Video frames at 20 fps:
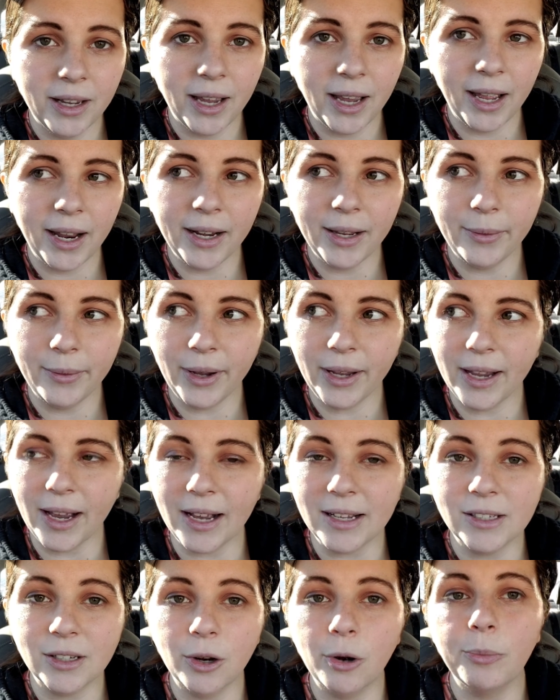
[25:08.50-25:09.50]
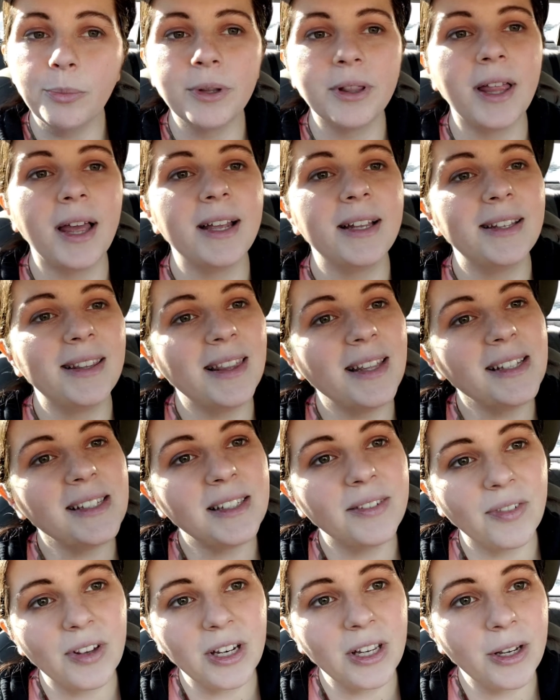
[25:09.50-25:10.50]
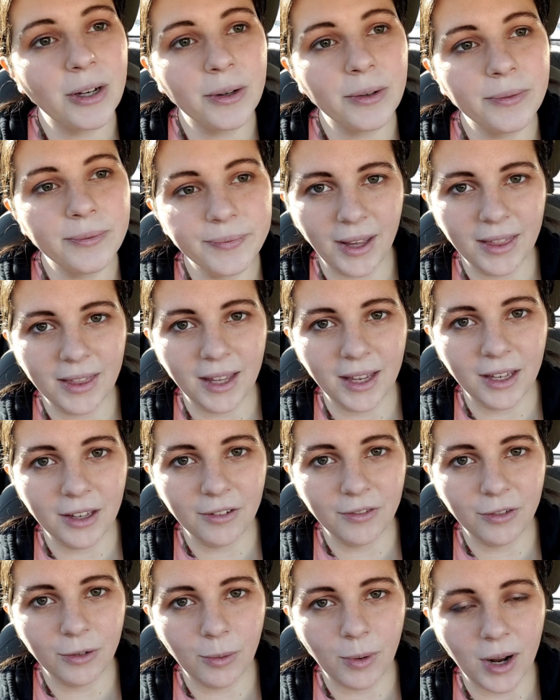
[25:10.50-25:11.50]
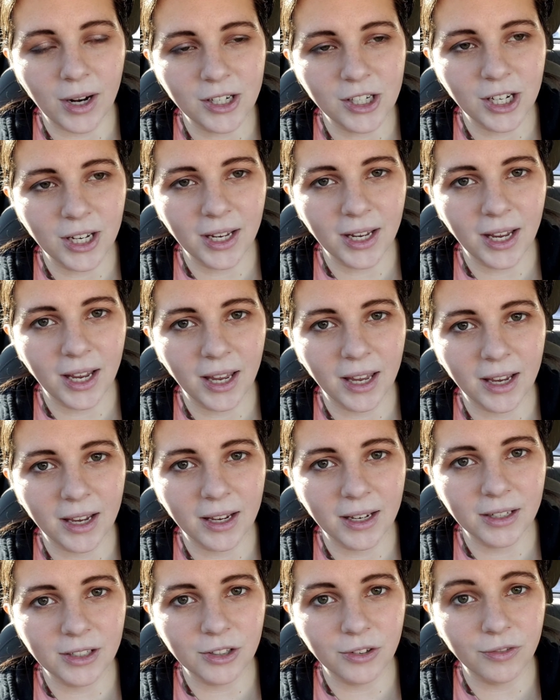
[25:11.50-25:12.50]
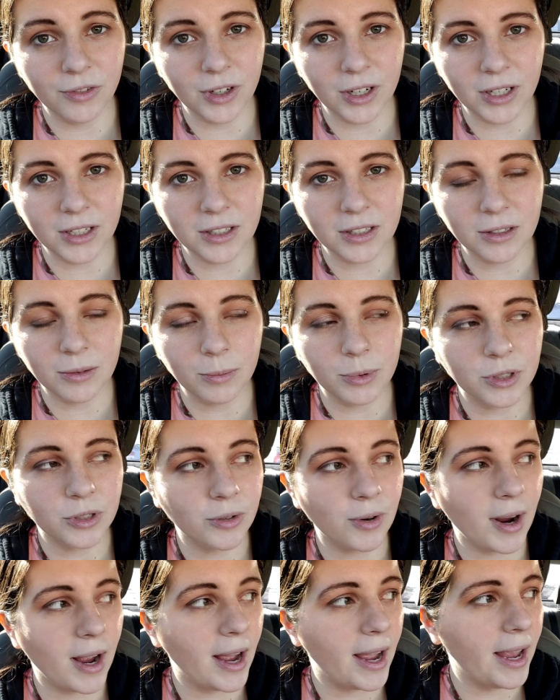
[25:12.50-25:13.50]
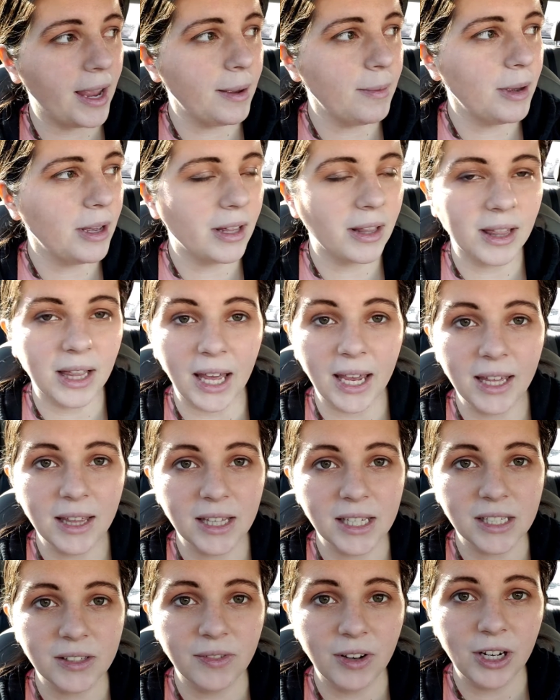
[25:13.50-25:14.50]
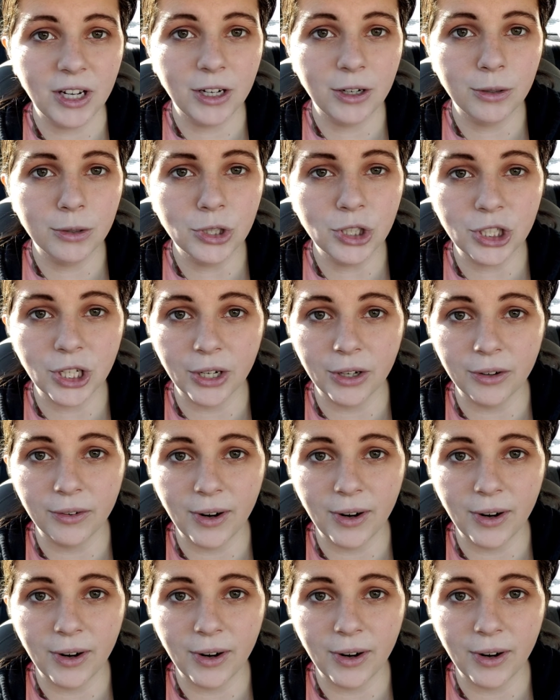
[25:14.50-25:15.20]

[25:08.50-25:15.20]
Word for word: Anyway, guys, I hope you liked this video. Thank you for watching, and don't forget to subscribe, like this video, share